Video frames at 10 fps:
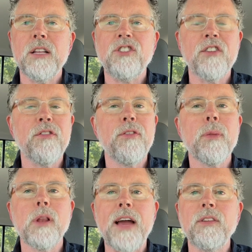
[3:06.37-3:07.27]
It's different from
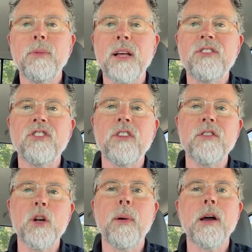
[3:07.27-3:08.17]
the lively places of
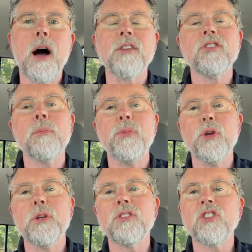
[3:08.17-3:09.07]
nearby Austin.
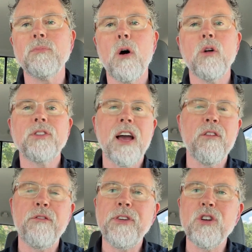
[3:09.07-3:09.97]
Buda's small
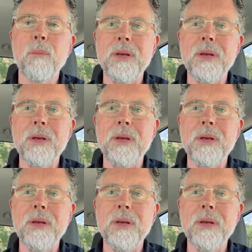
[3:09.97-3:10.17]
town feel